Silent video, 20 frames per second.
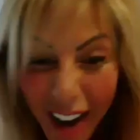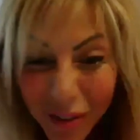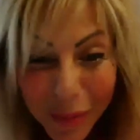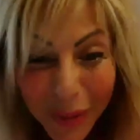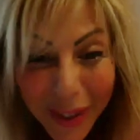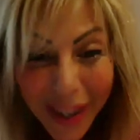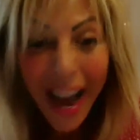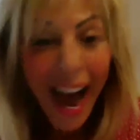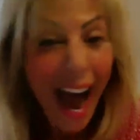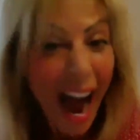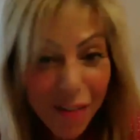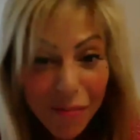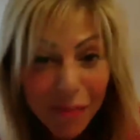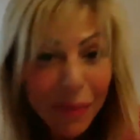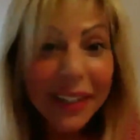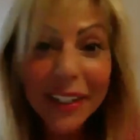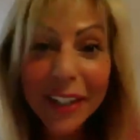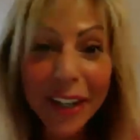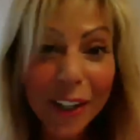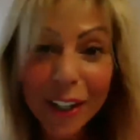I've been, I've
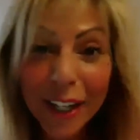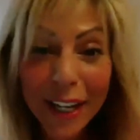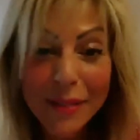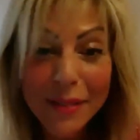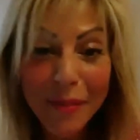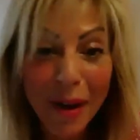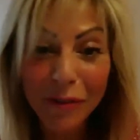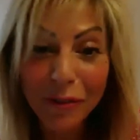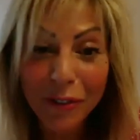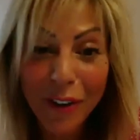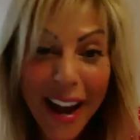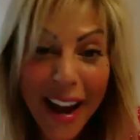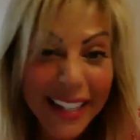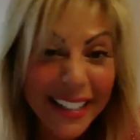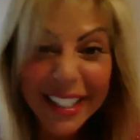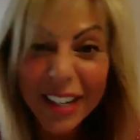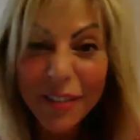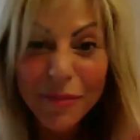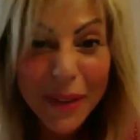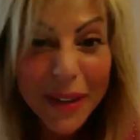been cuddling my
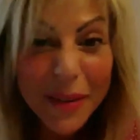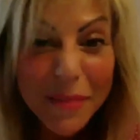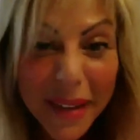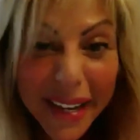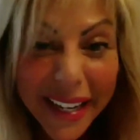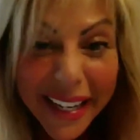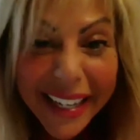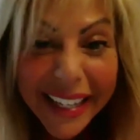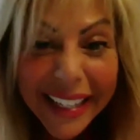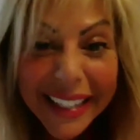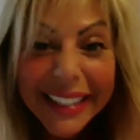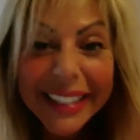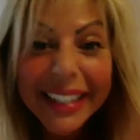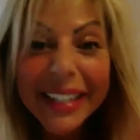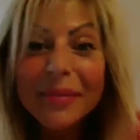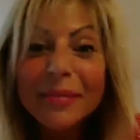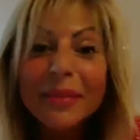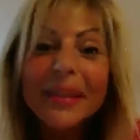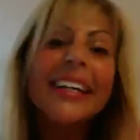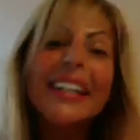friends. I've been meeting
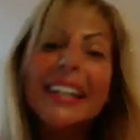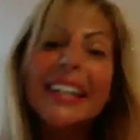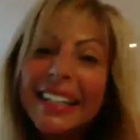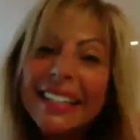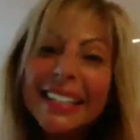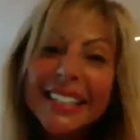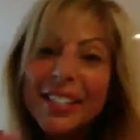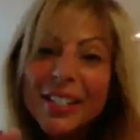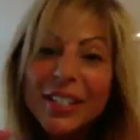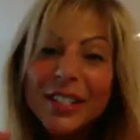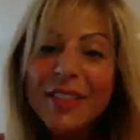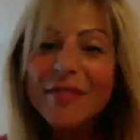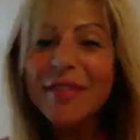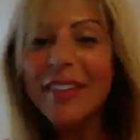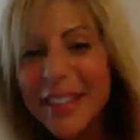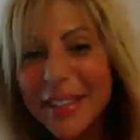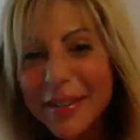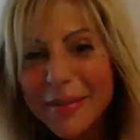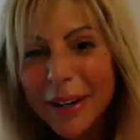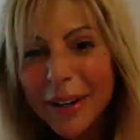them and just
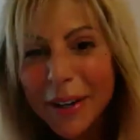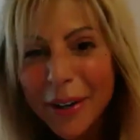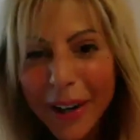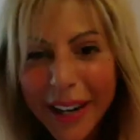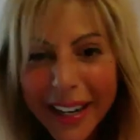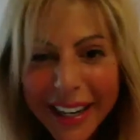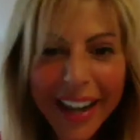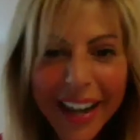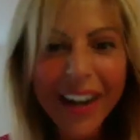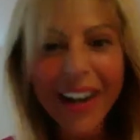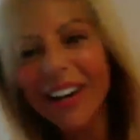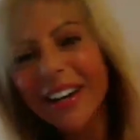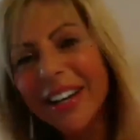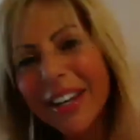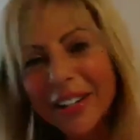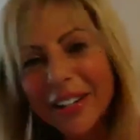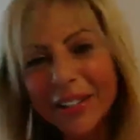giving them a quick hug.